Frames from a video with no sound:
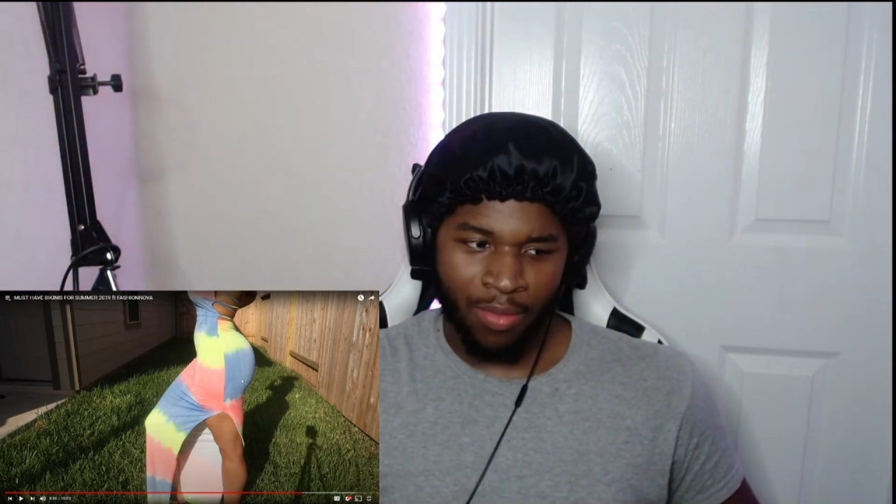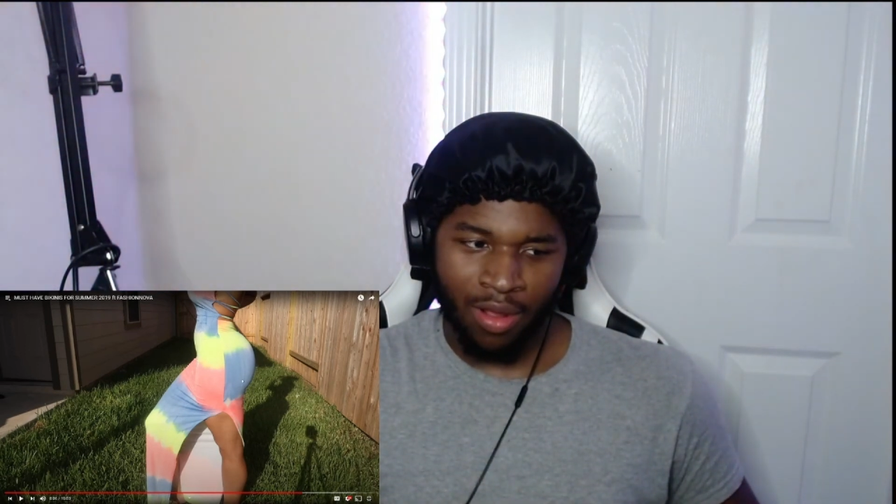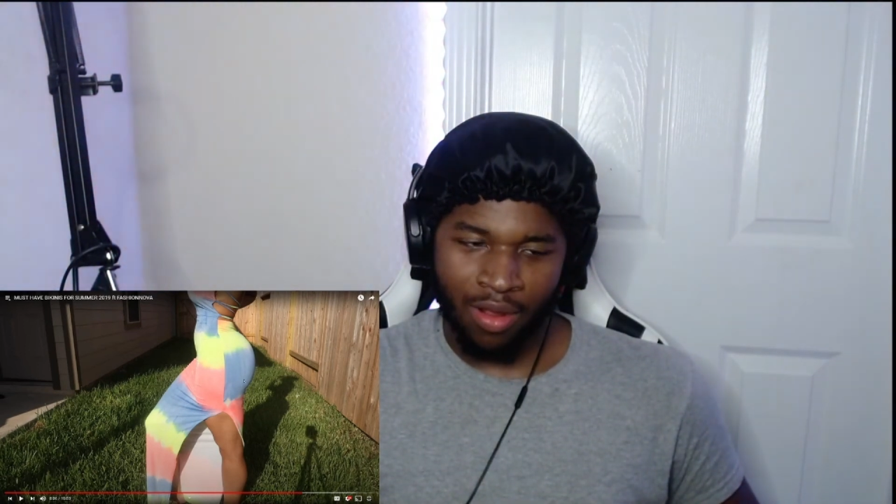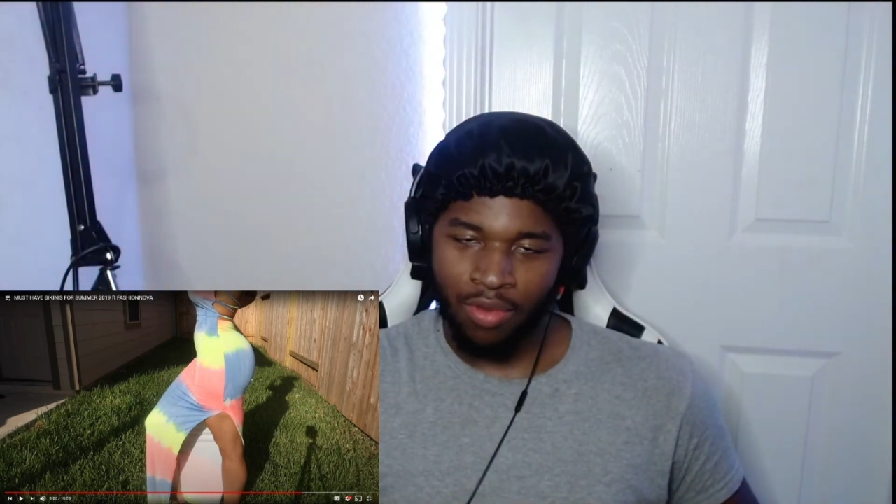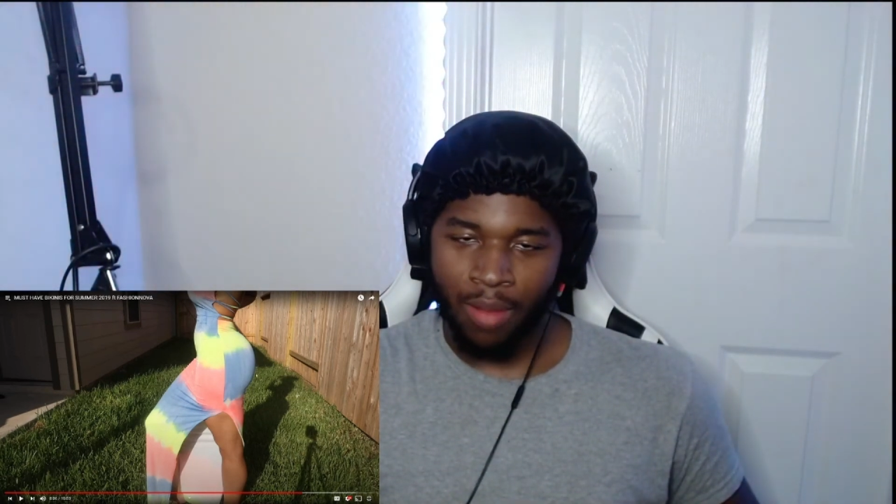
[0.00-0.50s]
I'm
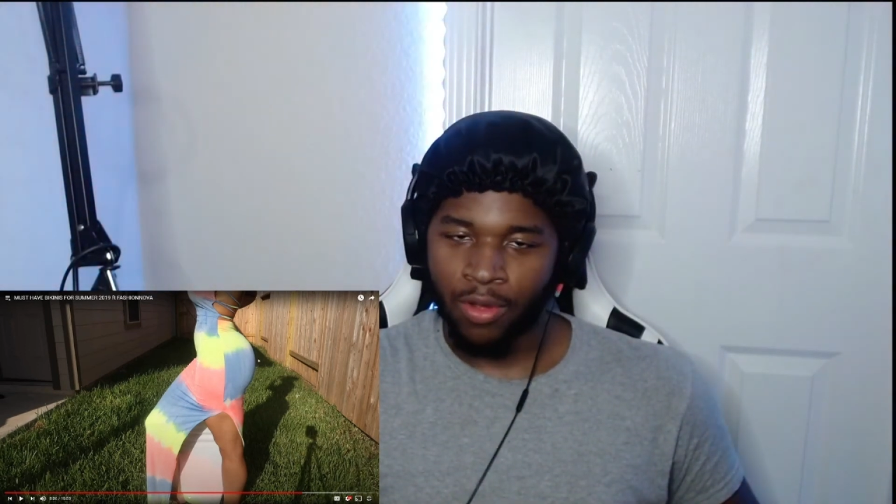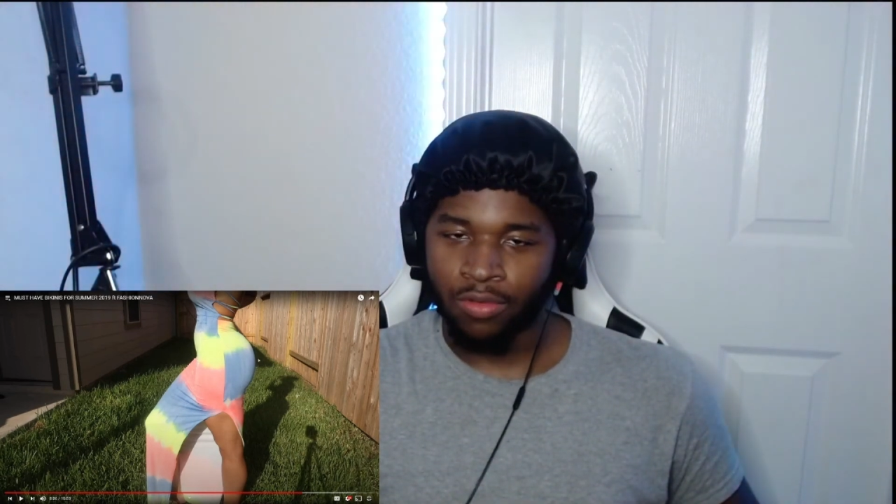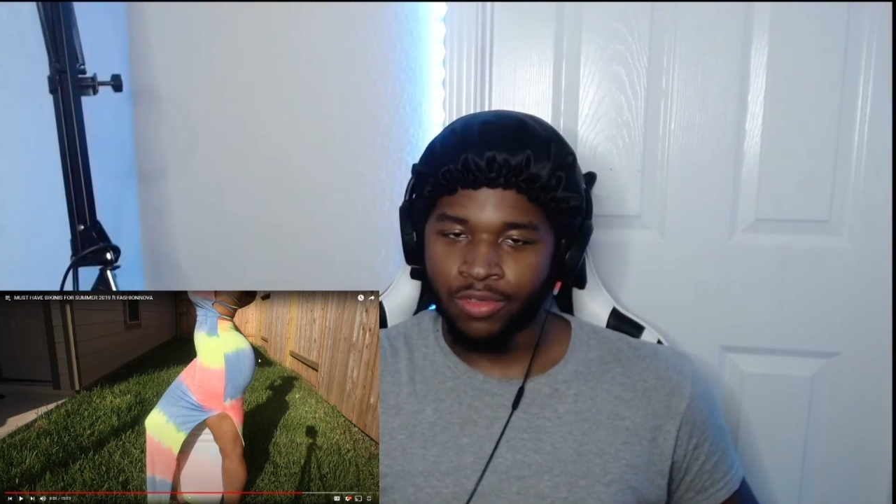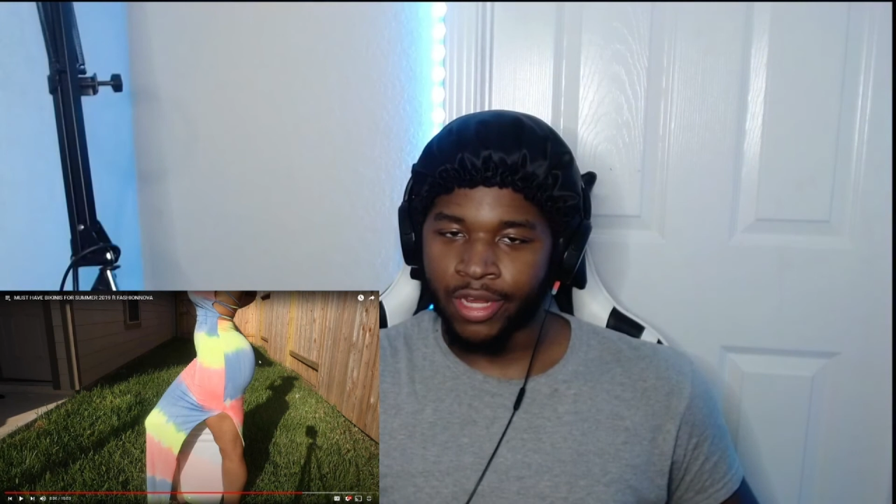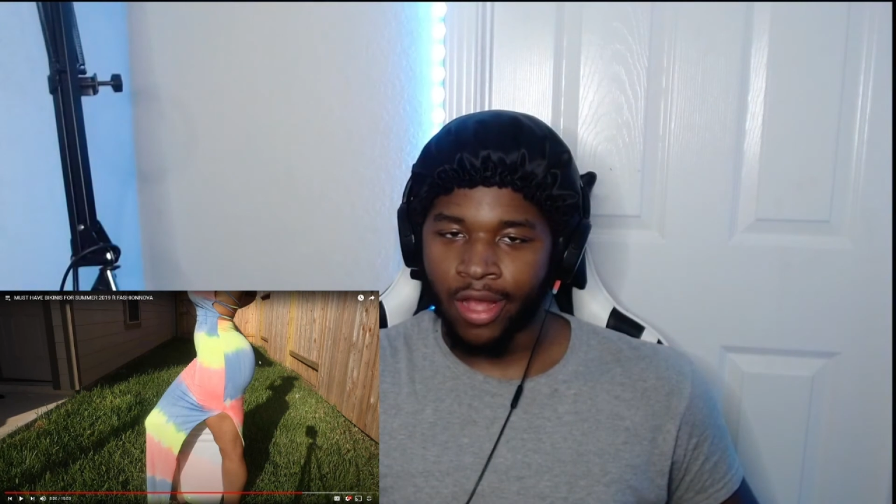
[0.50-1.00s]
probably gonna
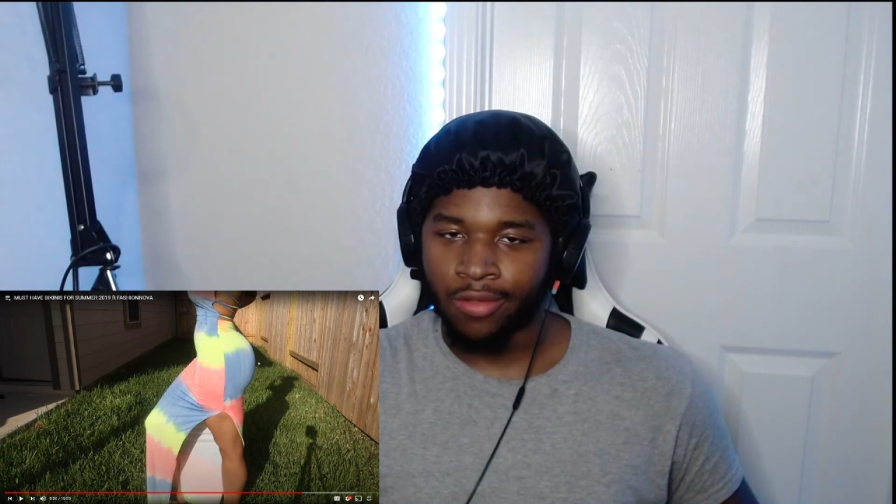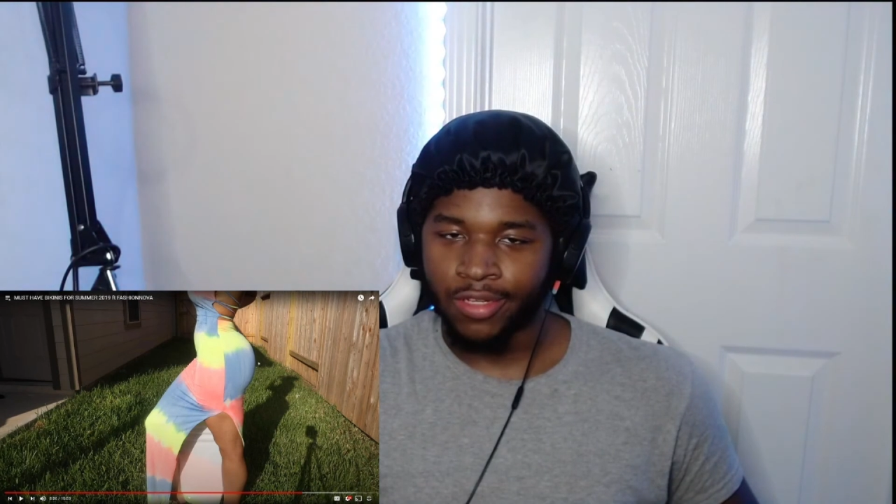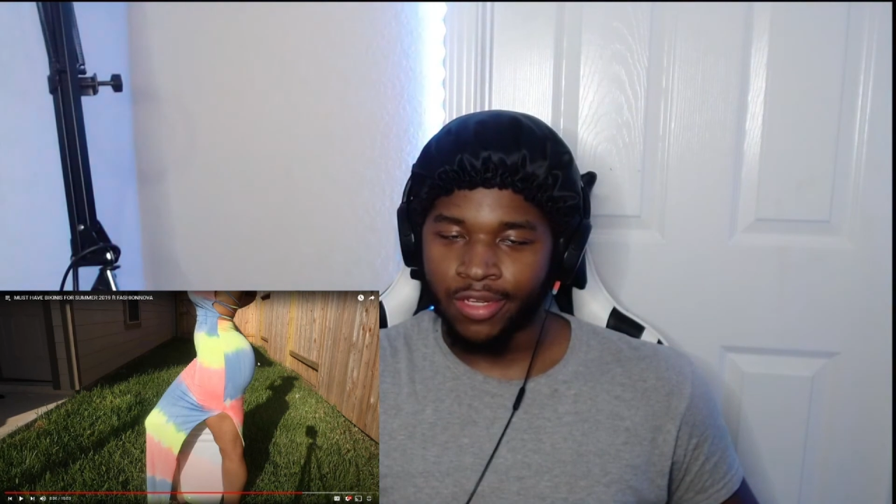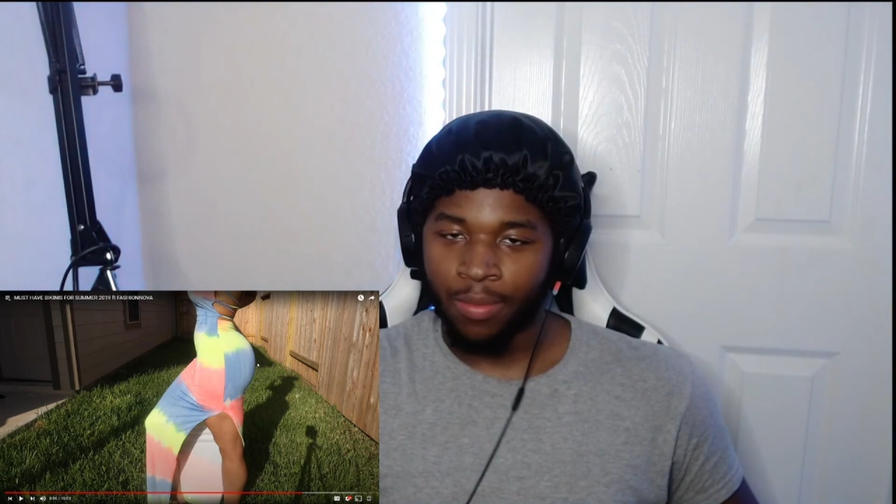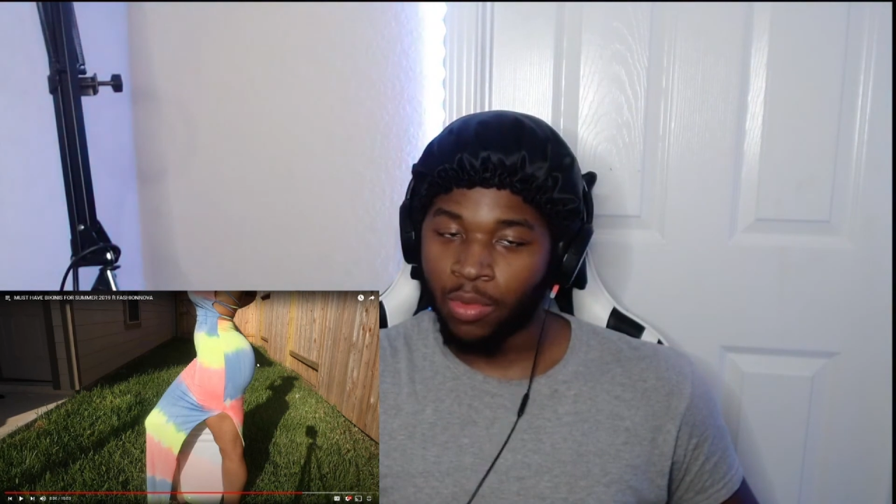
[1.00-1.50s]
check out the
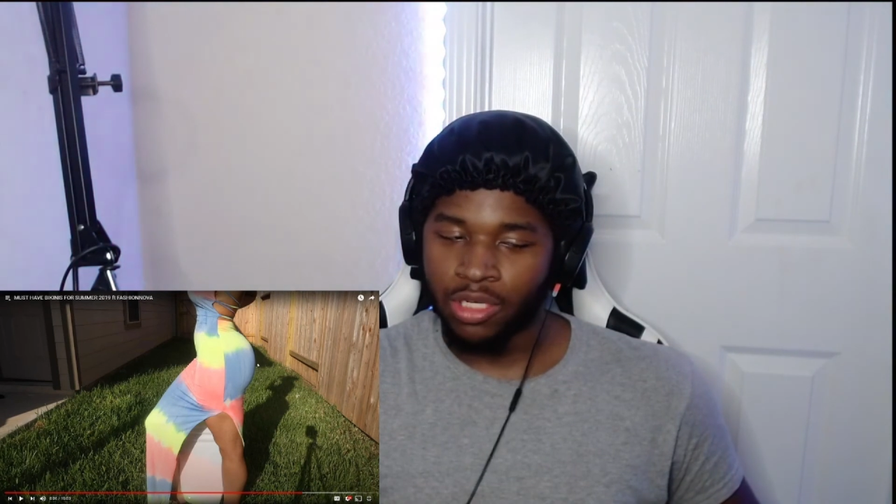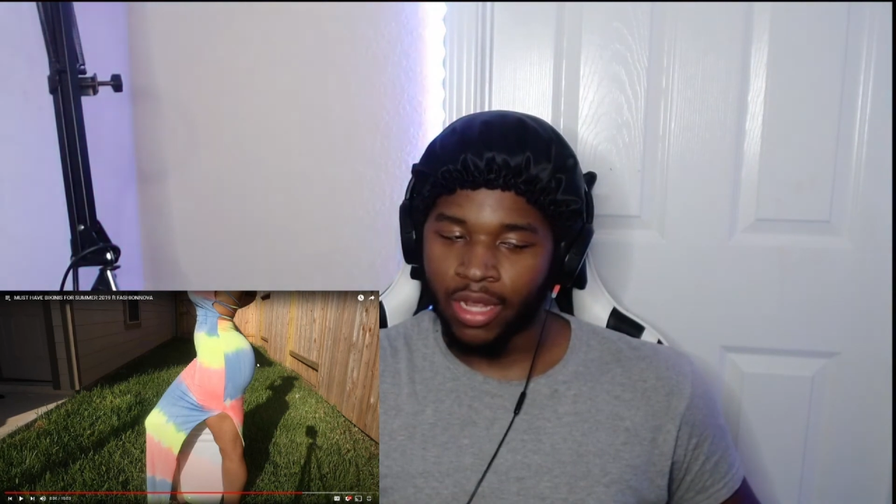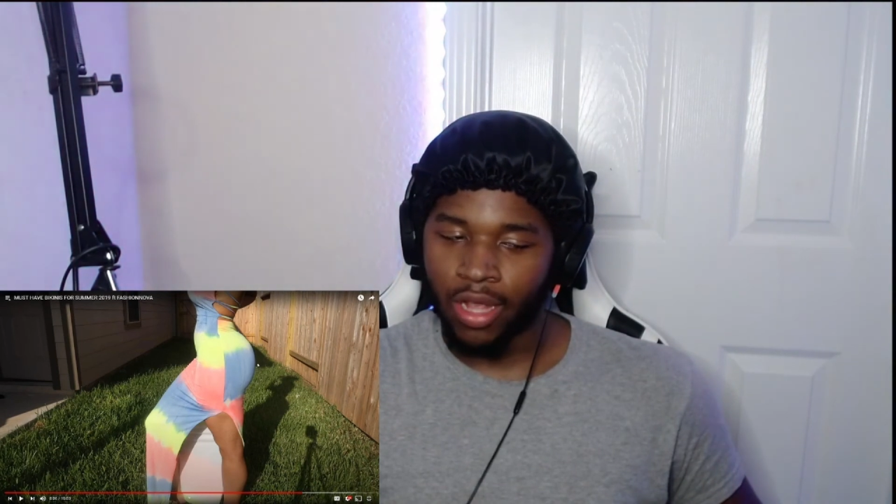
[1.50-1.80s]
I'm gonna check out